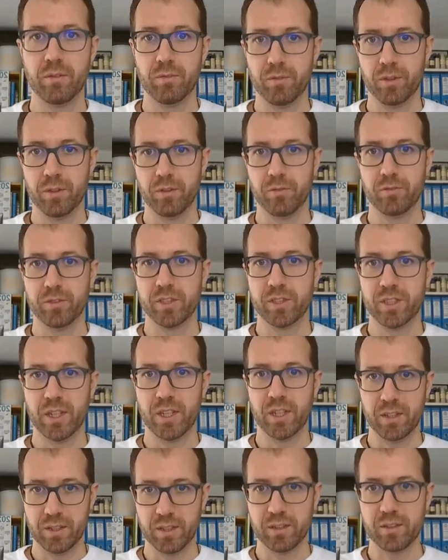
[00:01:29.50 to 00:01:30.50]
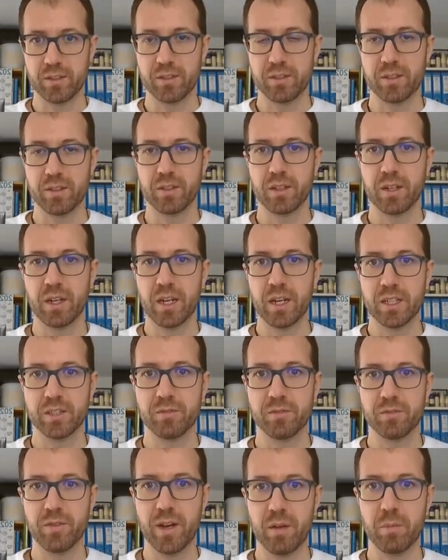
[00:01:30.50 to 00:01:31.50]
with standard glass
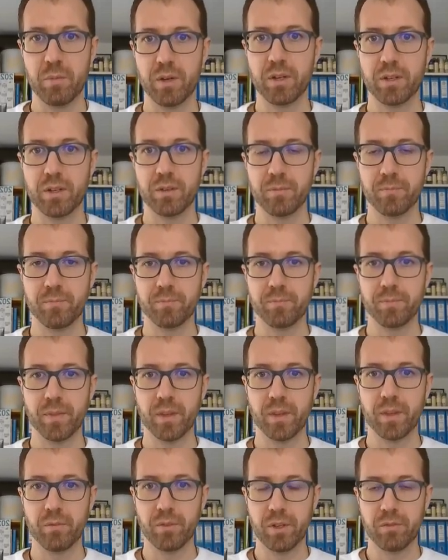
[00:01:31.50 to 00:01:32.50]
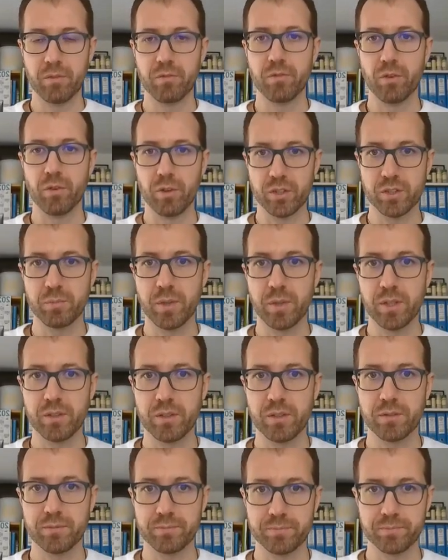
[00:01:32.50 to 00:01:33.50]
fiber reinforcement,